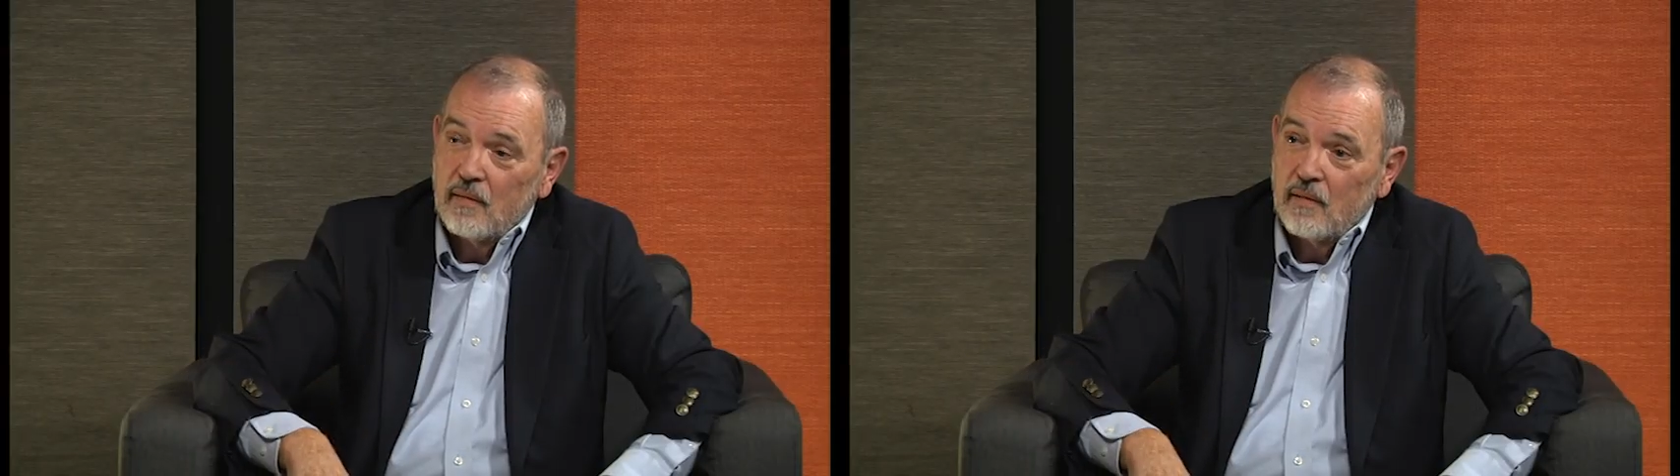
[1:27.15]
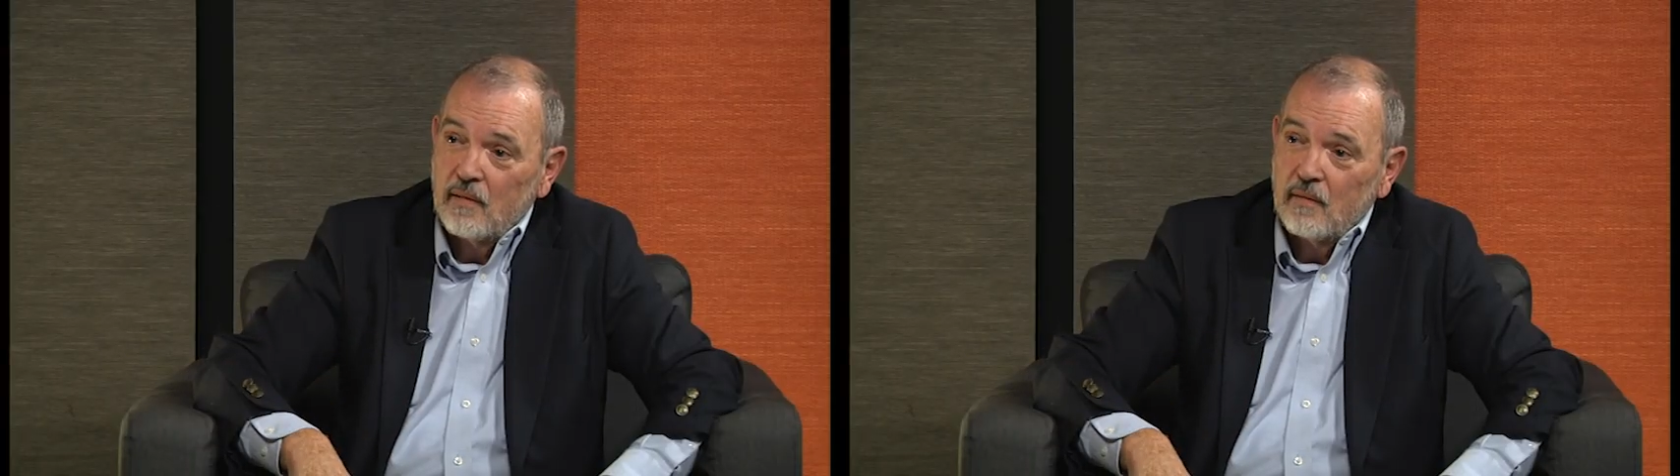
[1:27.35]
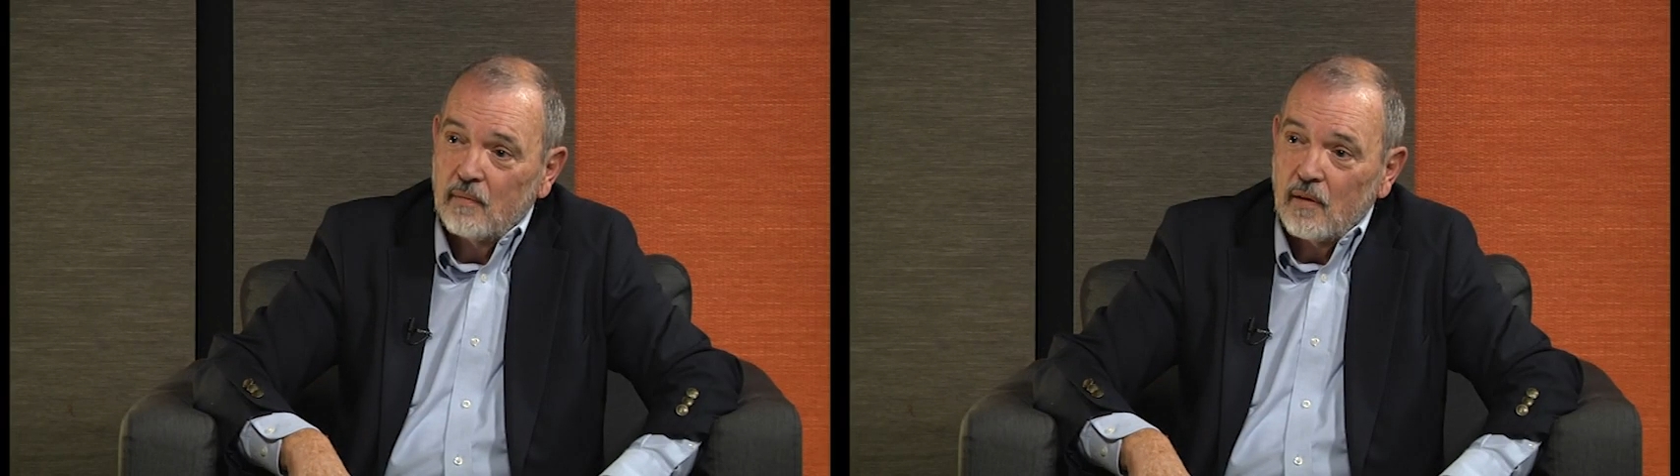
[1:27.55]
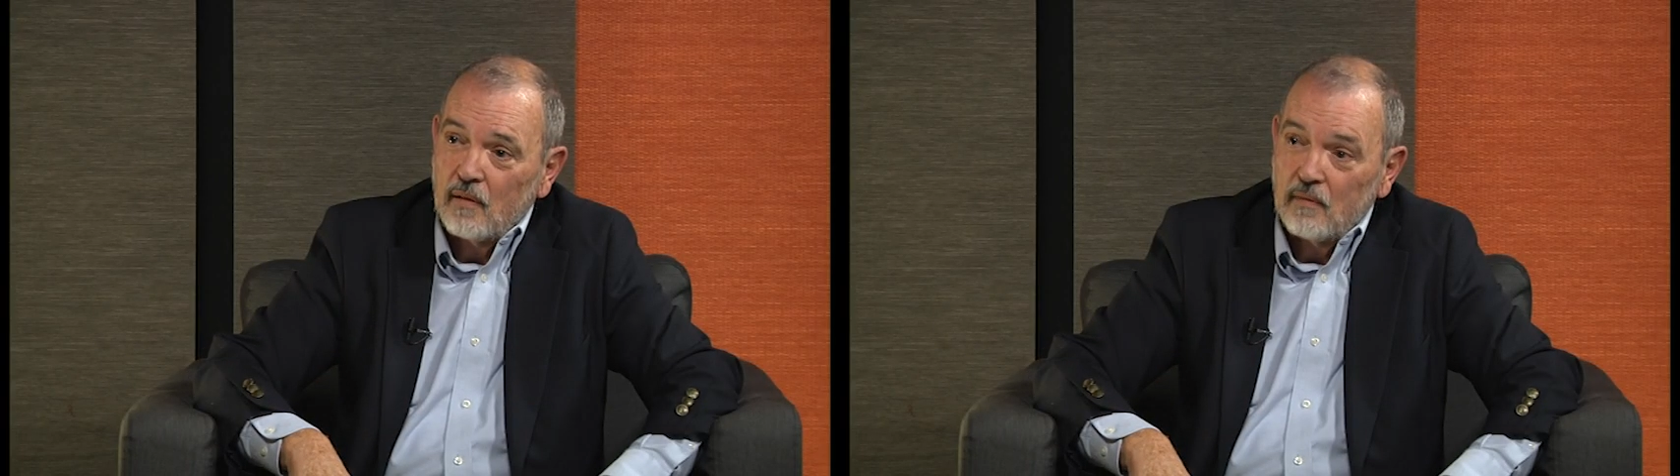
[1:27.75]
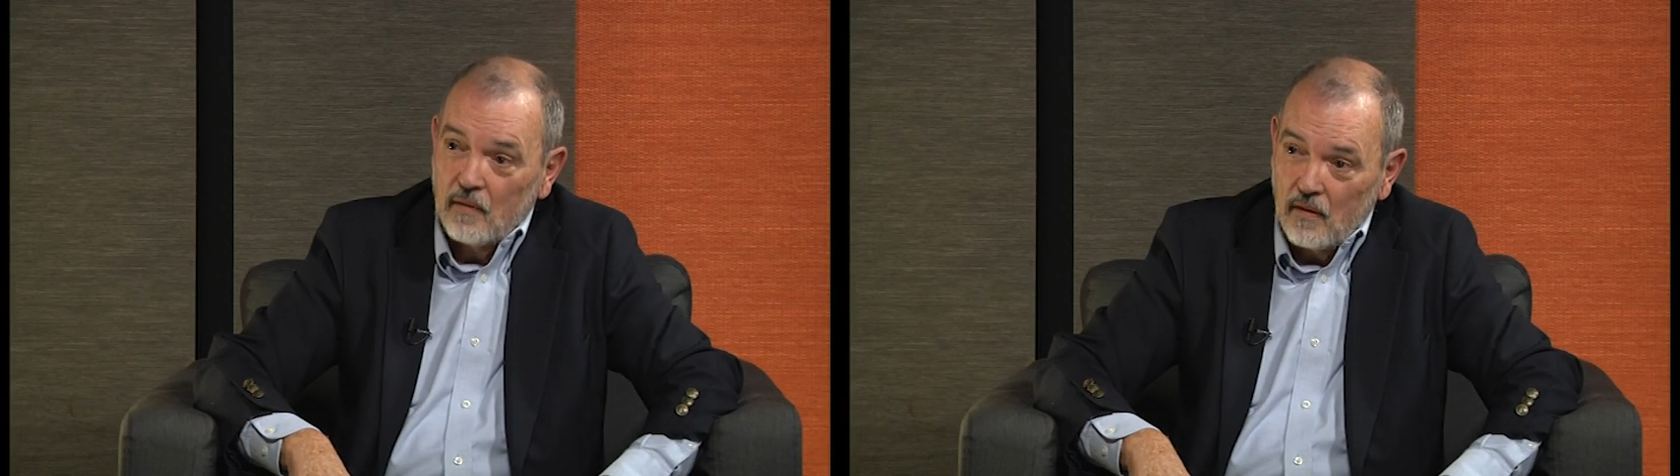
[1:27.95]
Not
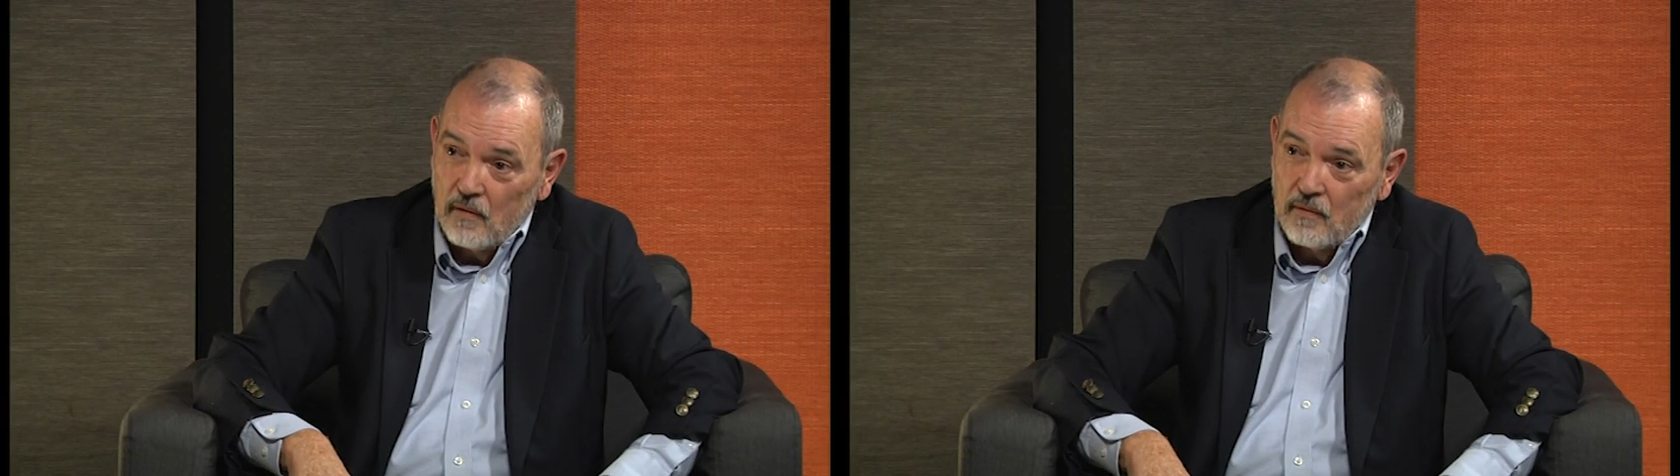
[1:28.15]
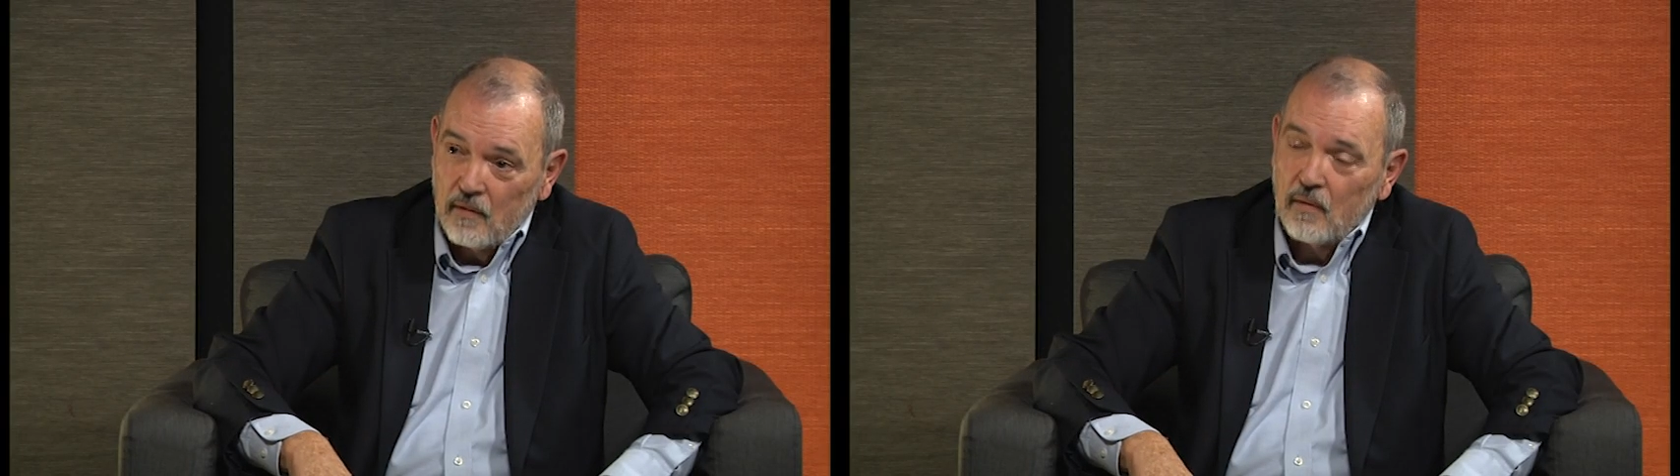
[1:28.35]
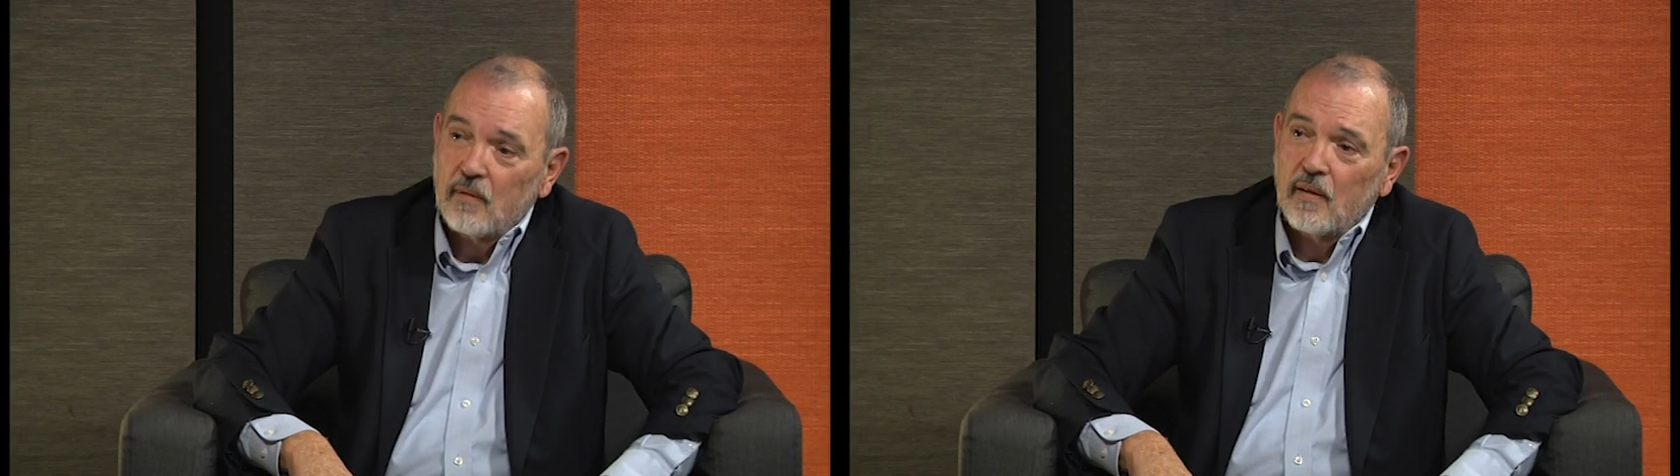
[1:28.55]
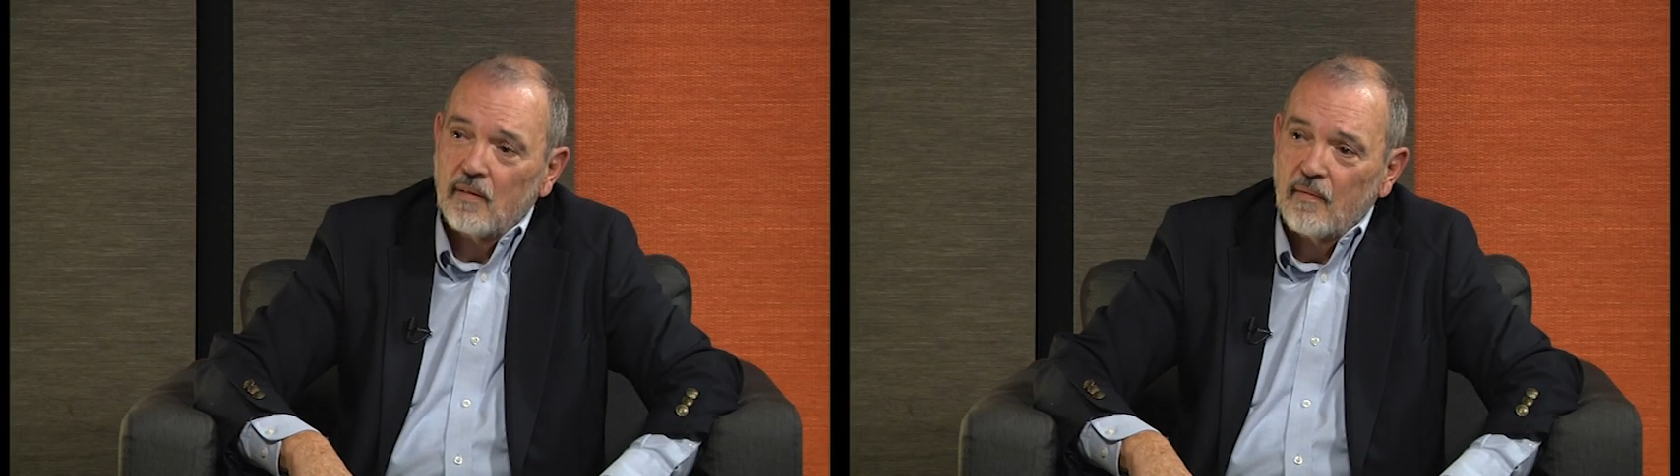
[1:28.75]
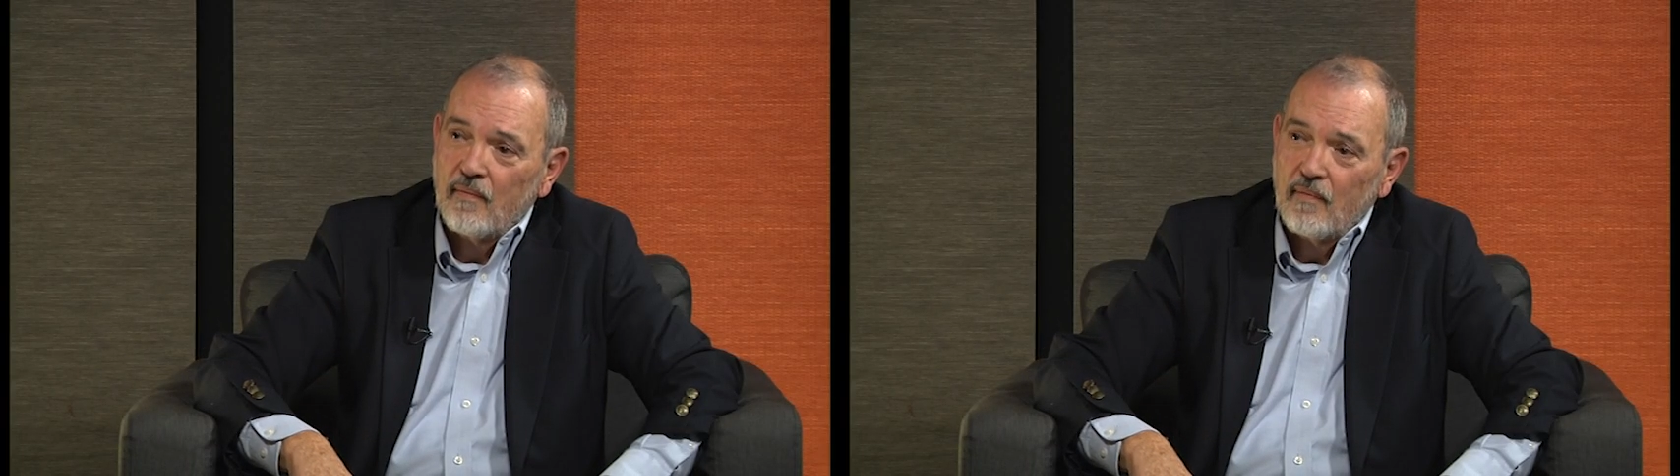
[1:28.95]
all of them.
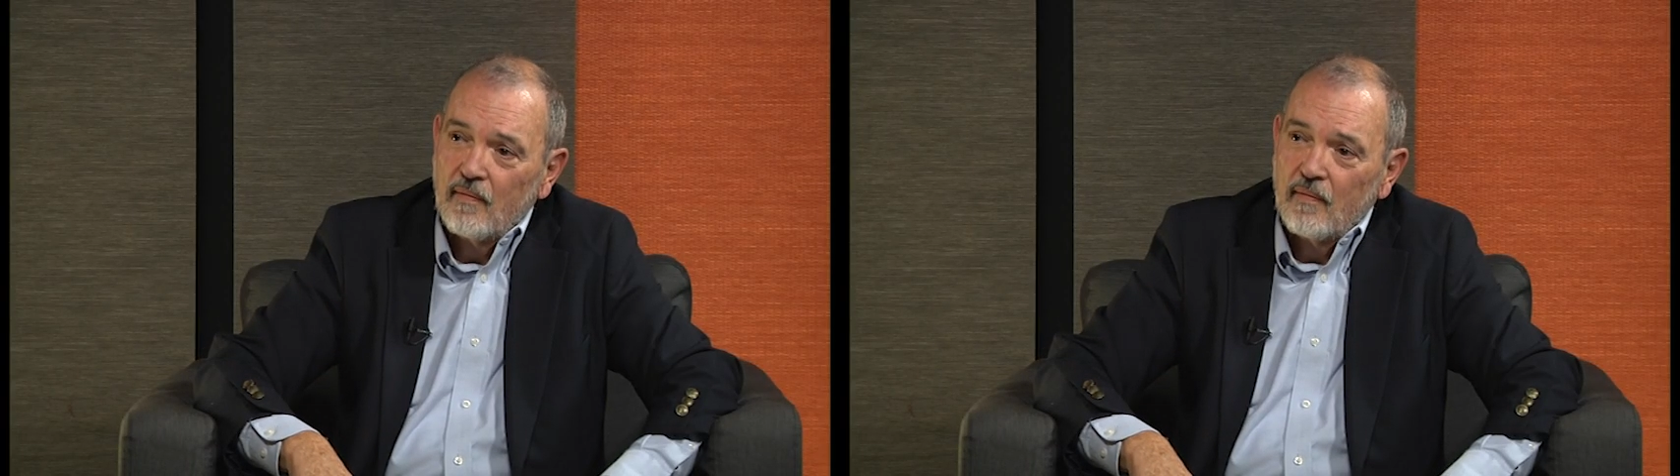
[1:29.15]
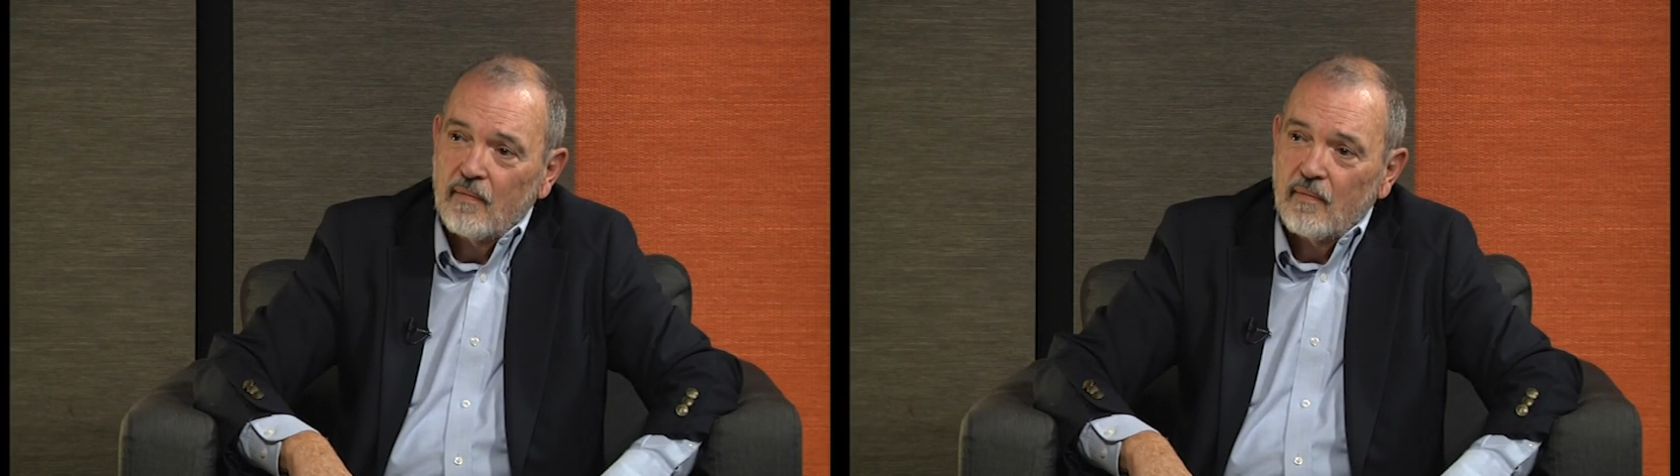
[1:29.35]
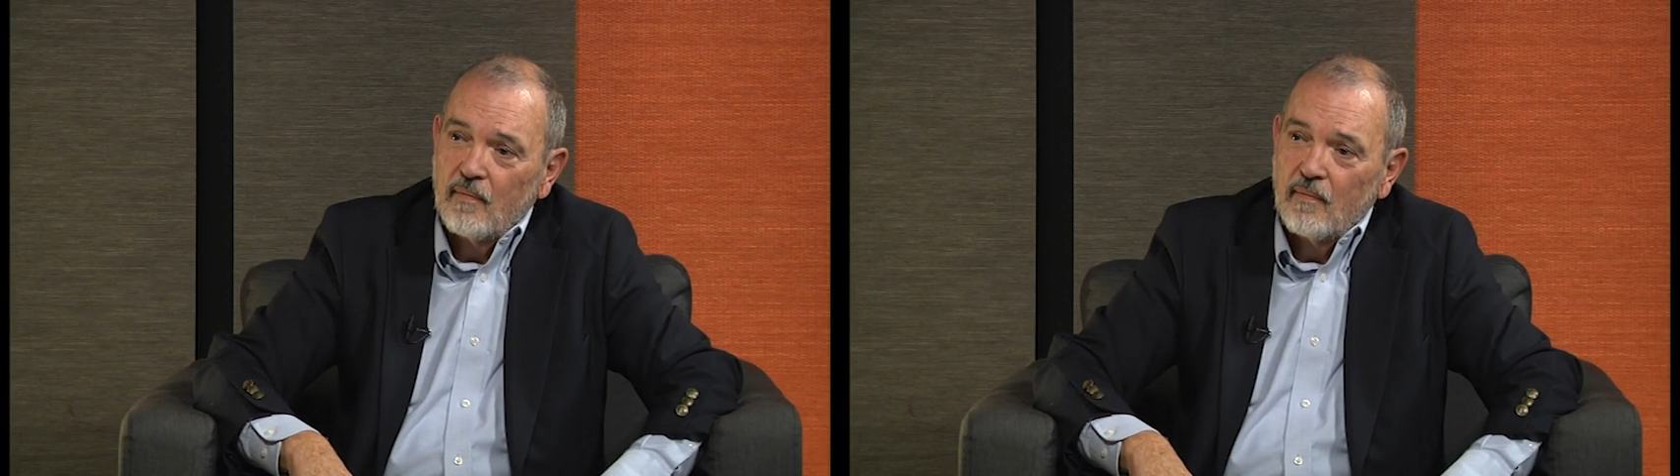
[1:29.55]
Okay.